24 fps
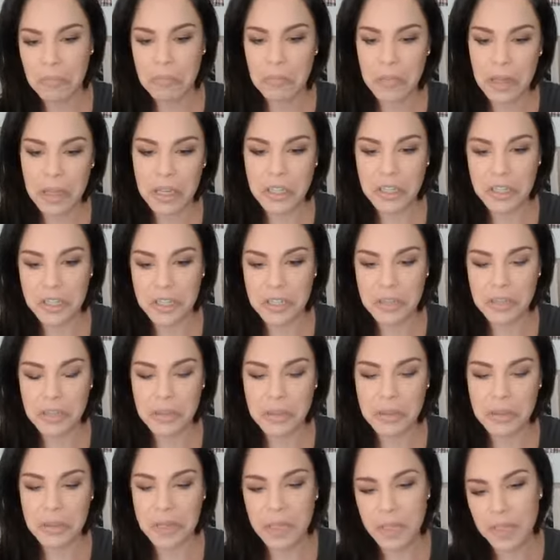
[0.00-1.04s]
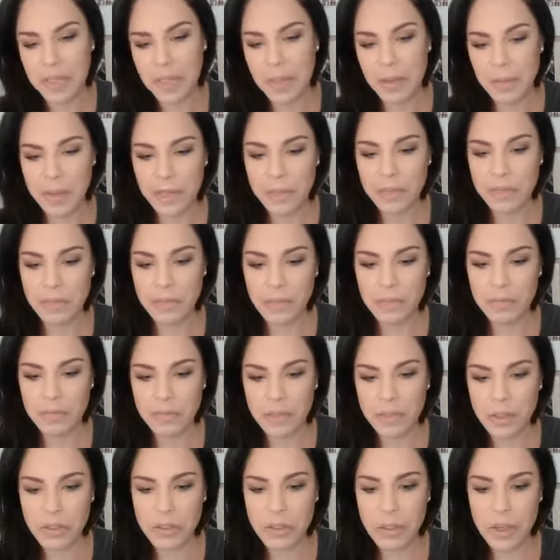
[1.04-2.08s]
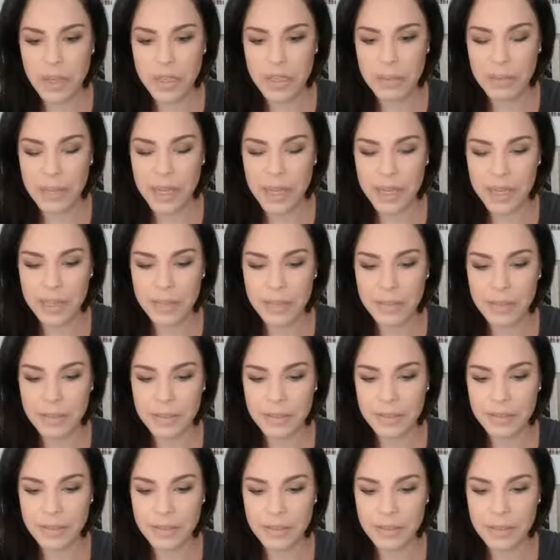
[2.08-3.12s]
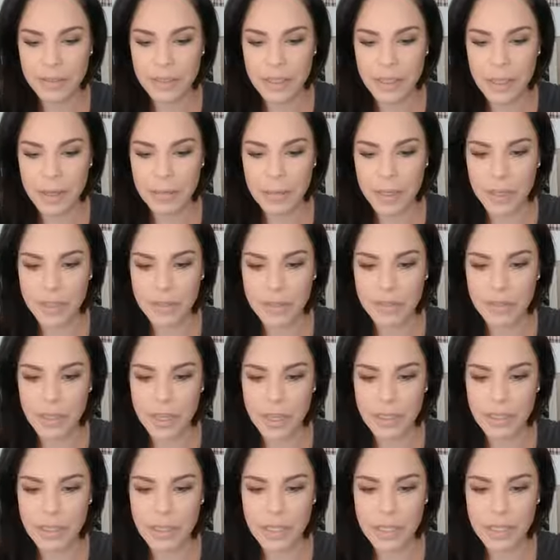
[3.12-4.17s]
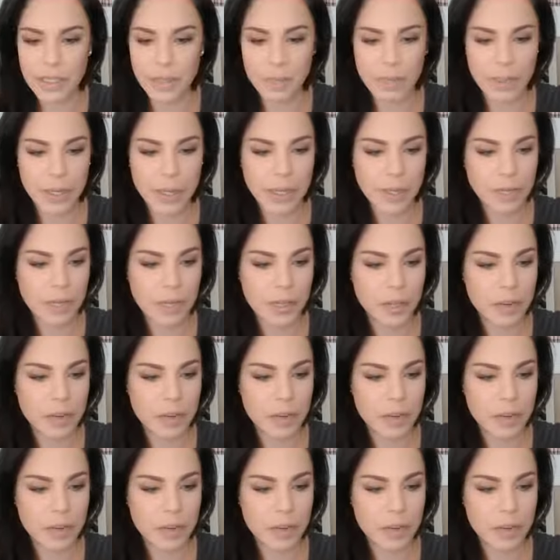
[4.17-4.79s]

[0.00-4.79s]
It actually looks cosmetic. Gotta dig, but